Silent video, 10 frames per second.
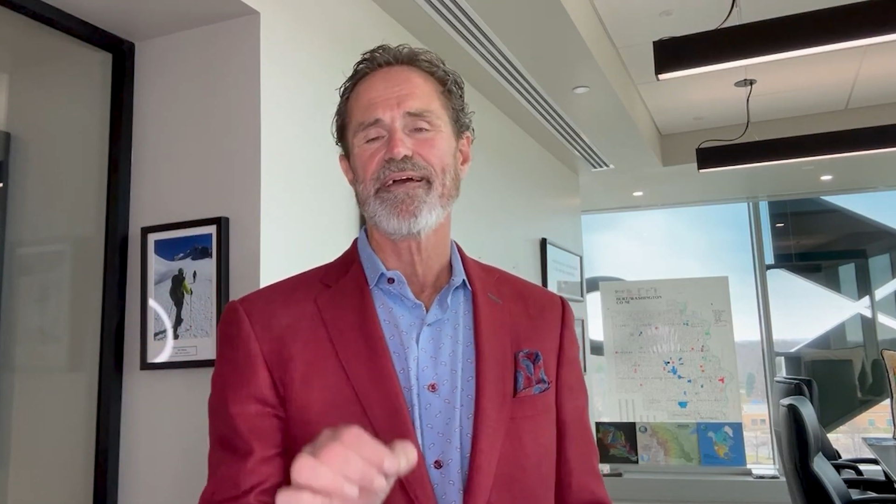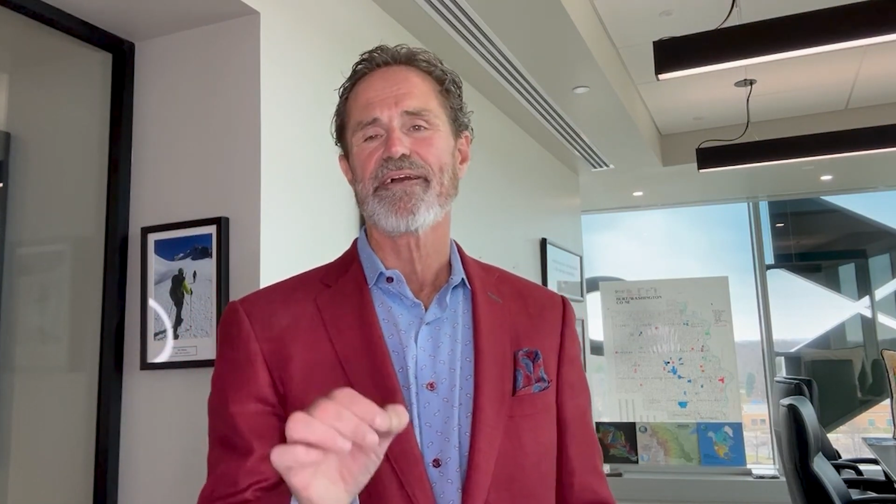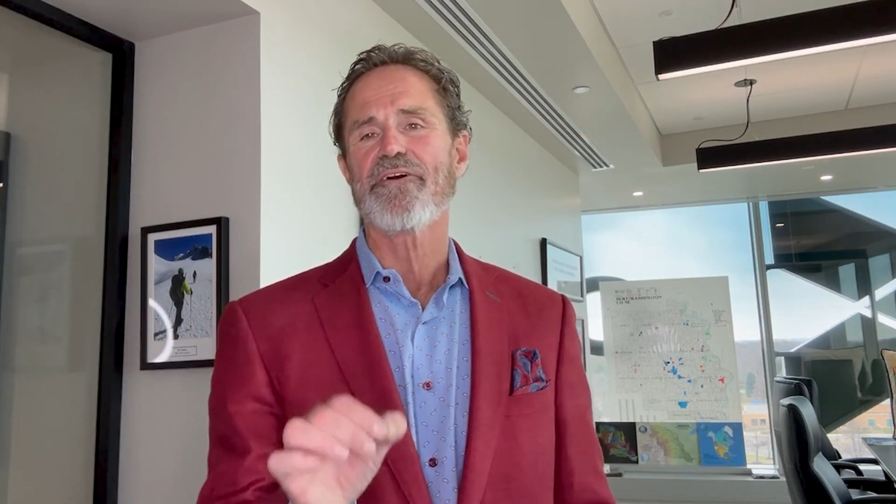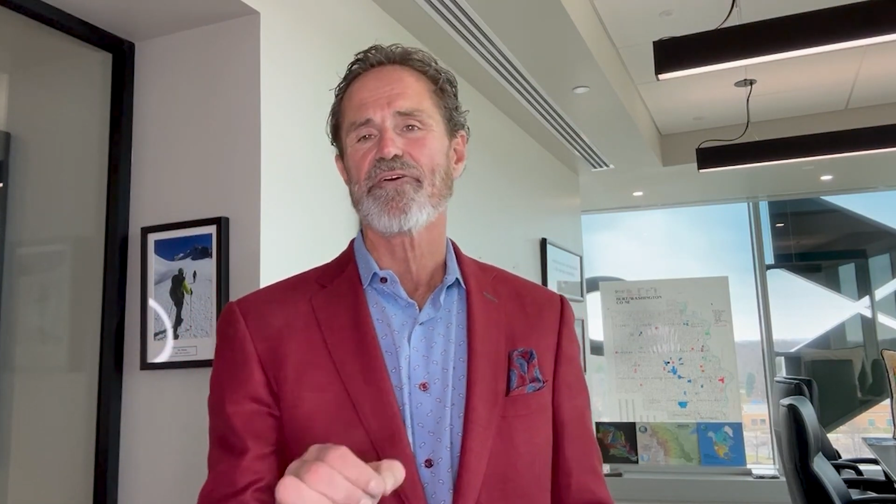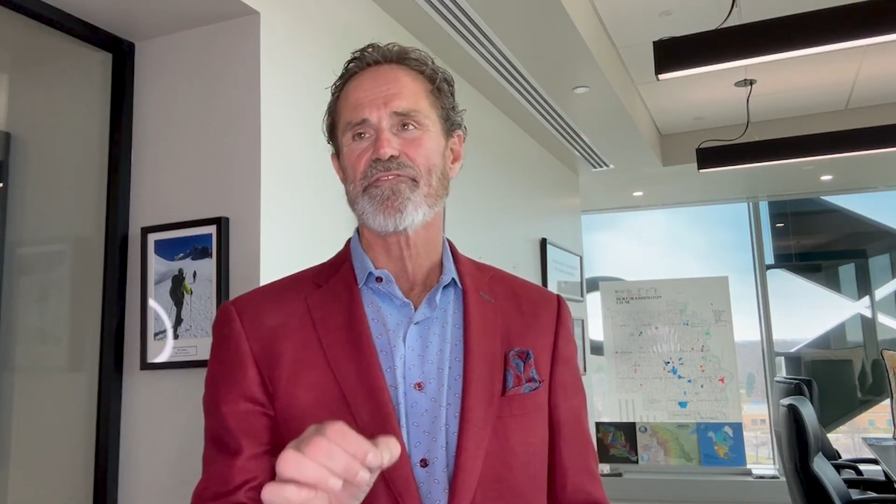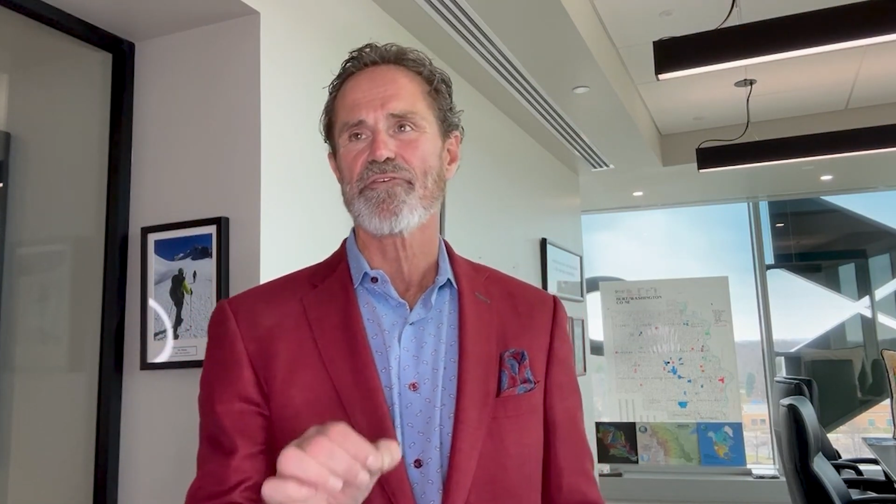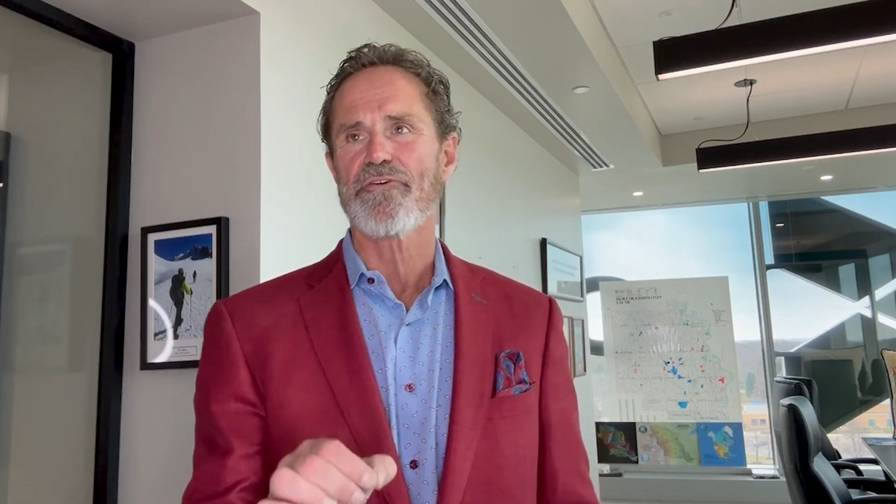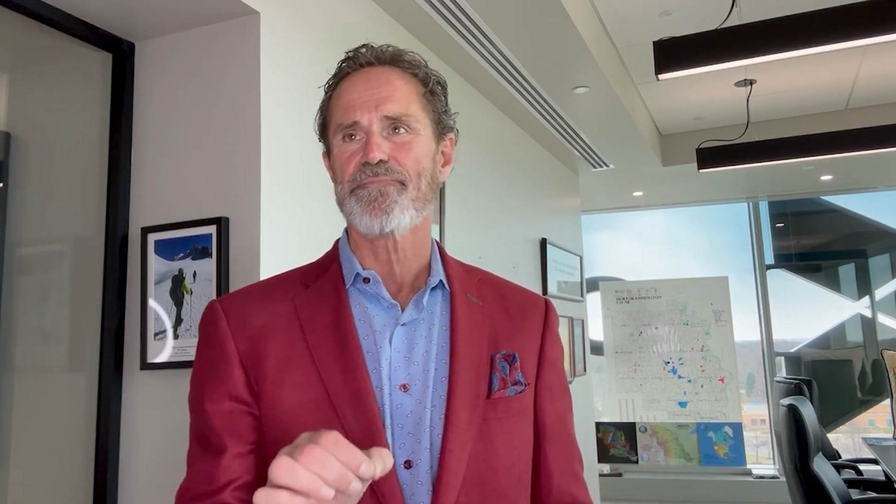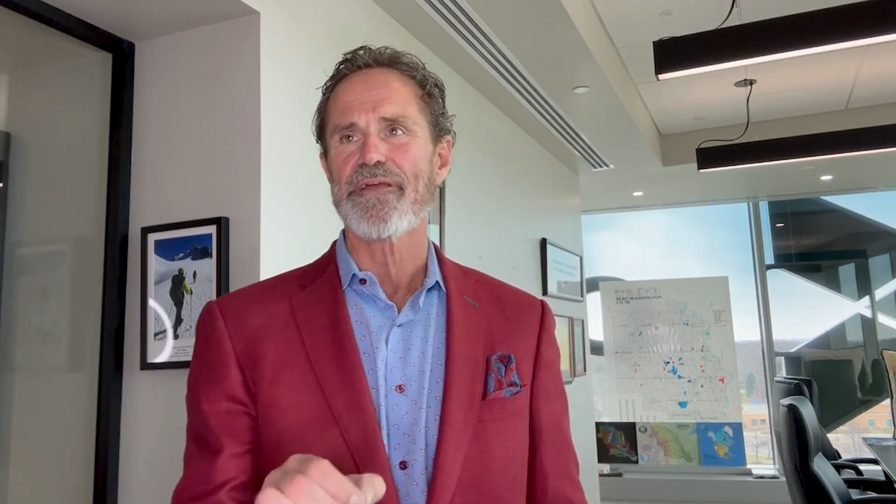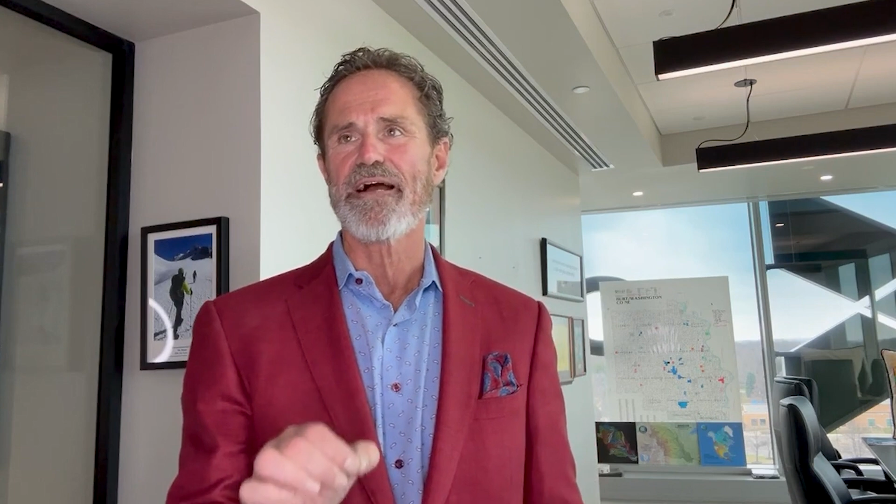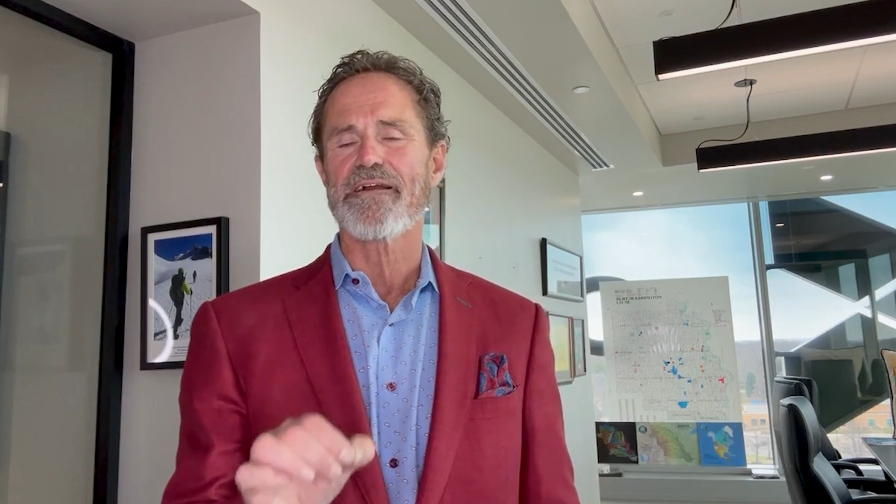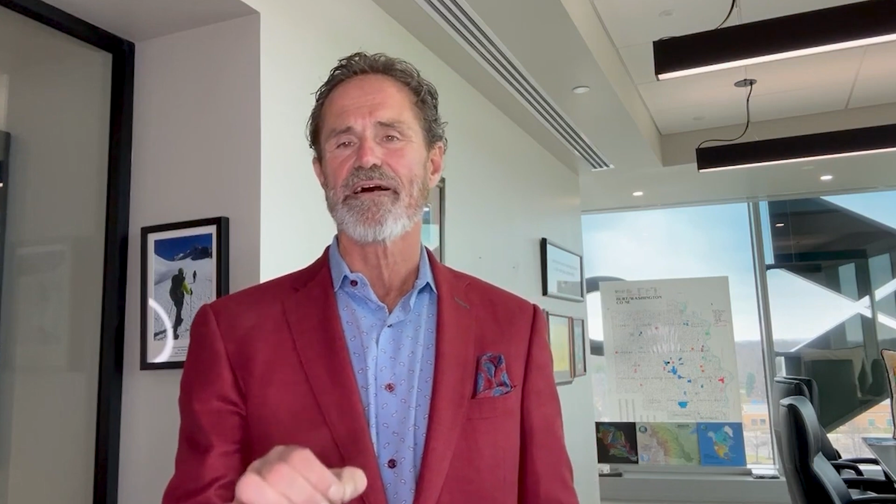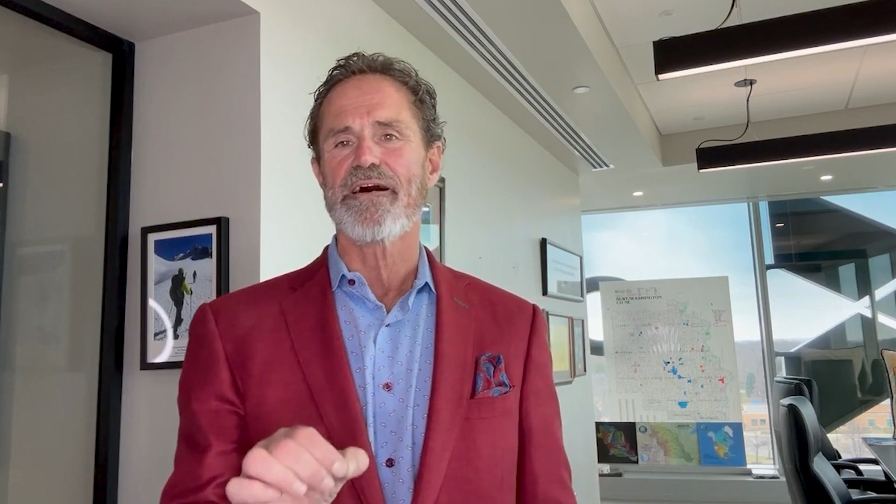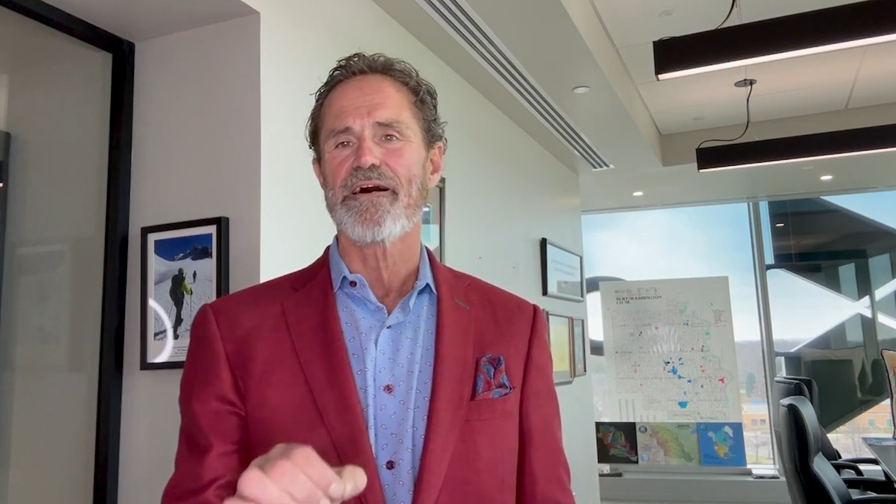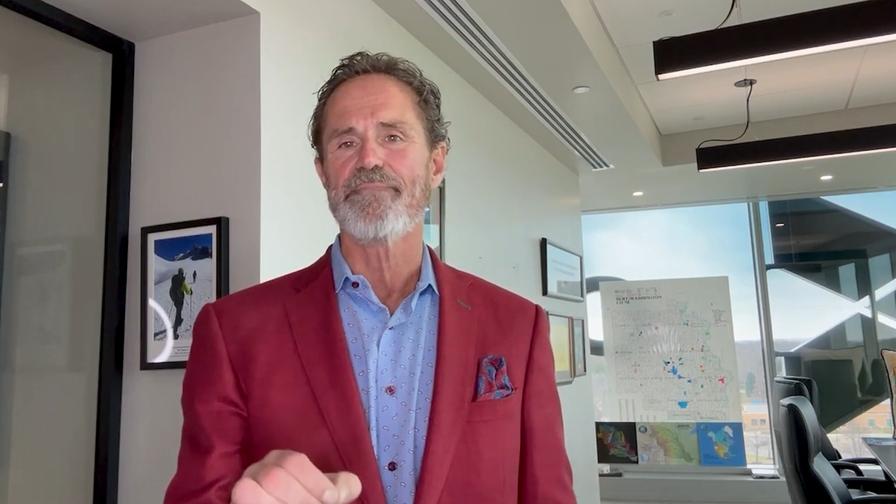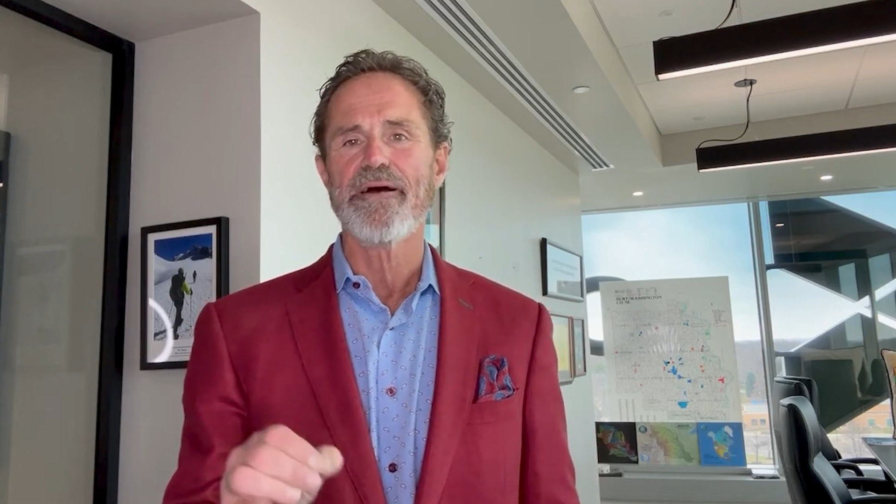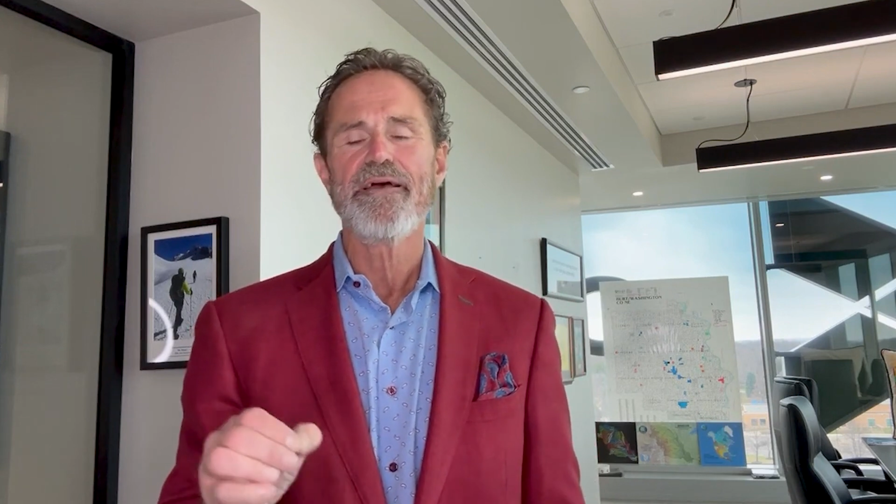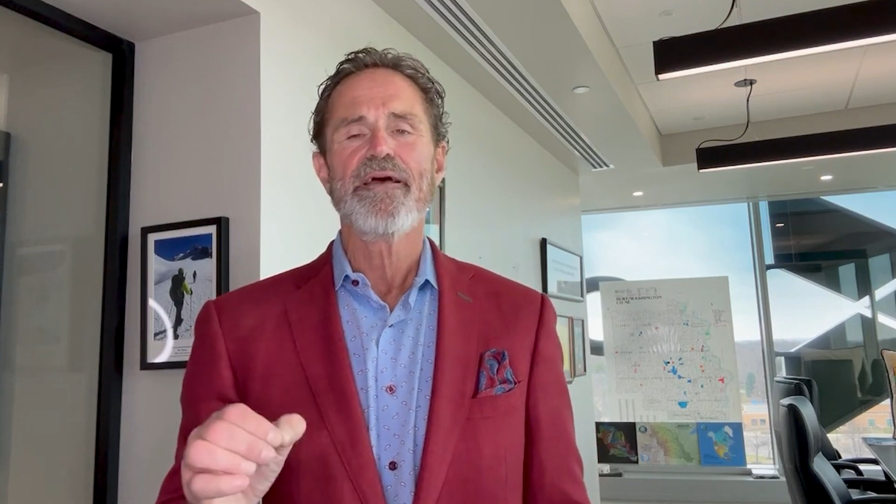at carsongroup.com.